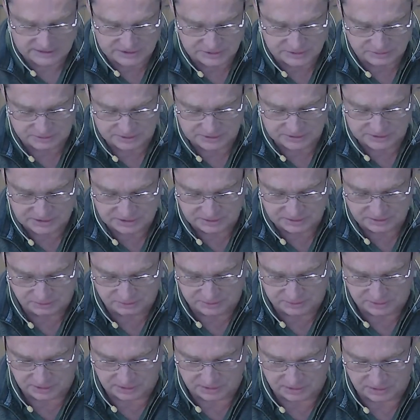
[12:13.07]
that last week
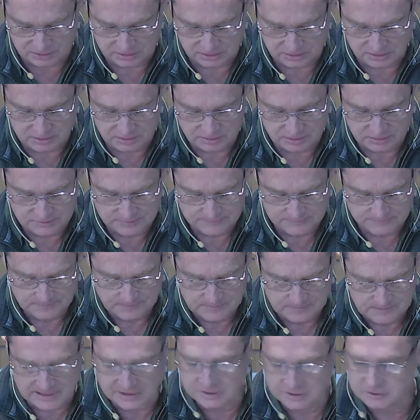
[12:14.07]
didn't we
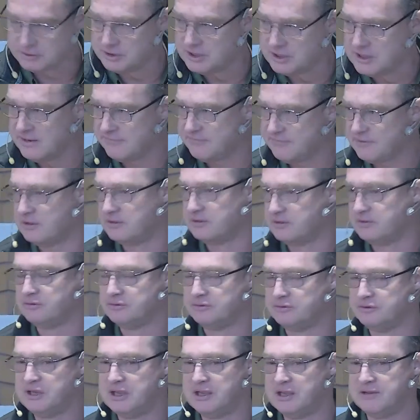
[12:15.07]
and you'll
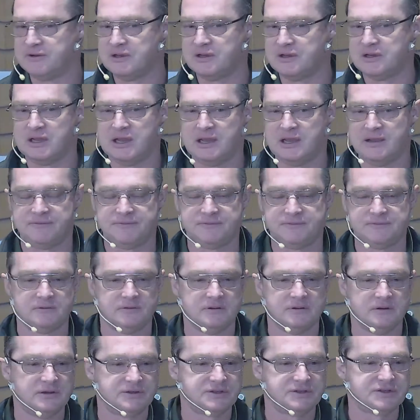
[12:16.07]
never you'll never
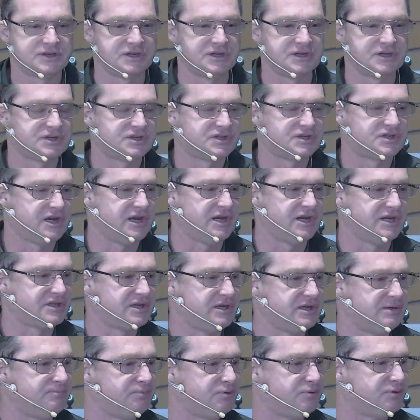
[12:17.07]
have
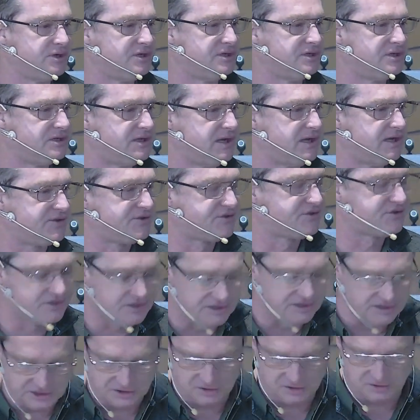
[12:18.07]
success in putting to
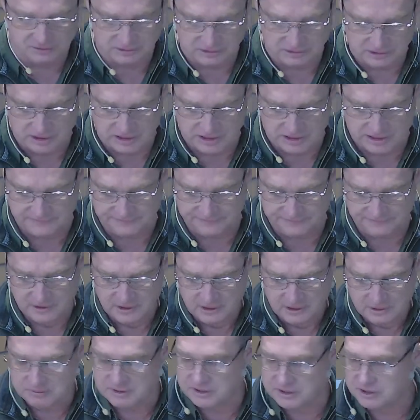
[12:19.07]
death sin in your
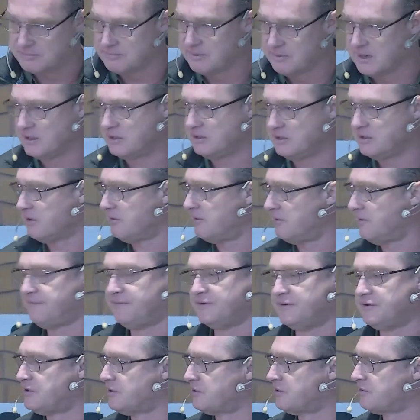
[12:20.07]
life when you make
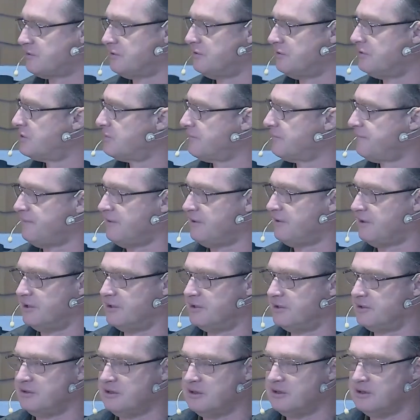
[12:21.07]
no effort to
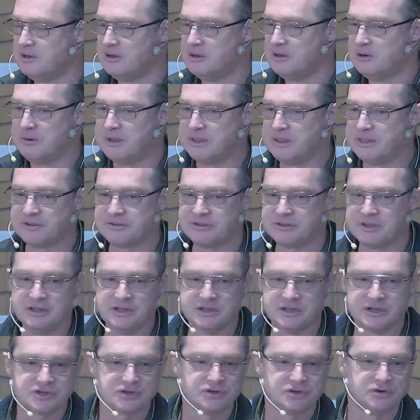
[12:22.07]
crucify it when
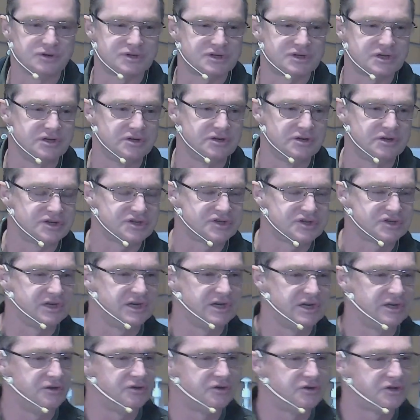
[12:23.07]
the thing that's causing you
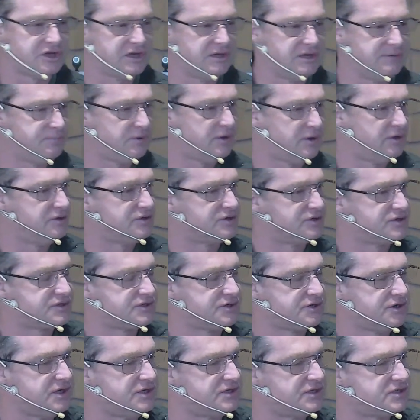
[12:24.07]
to sin you keep by
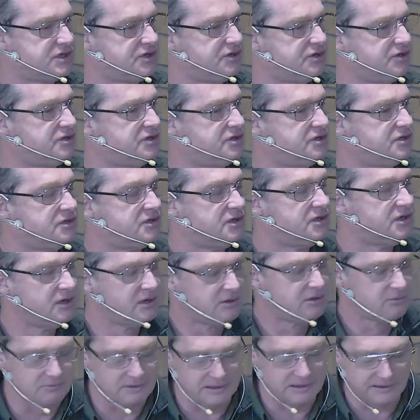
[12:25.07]
your side so you
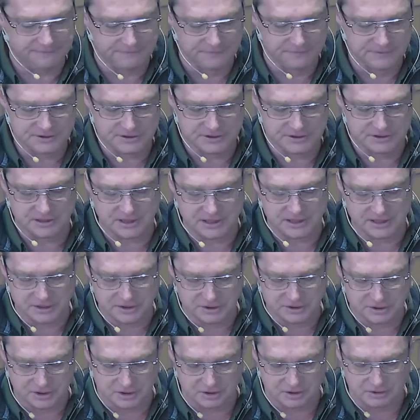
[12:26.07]
can reference
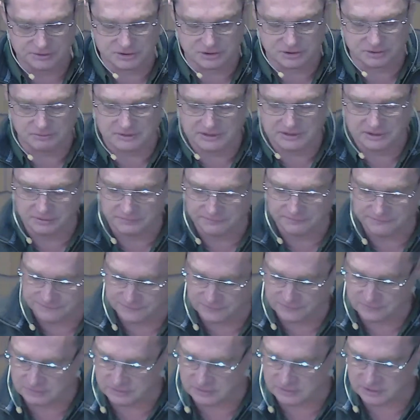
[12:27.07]
it and indulge it when
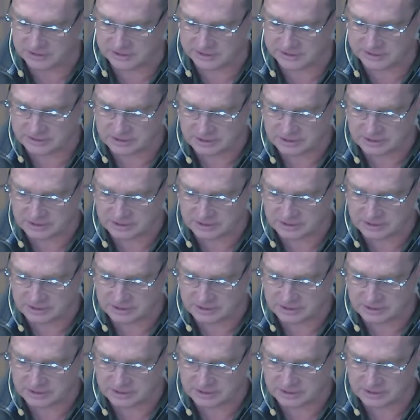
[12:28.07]
you feel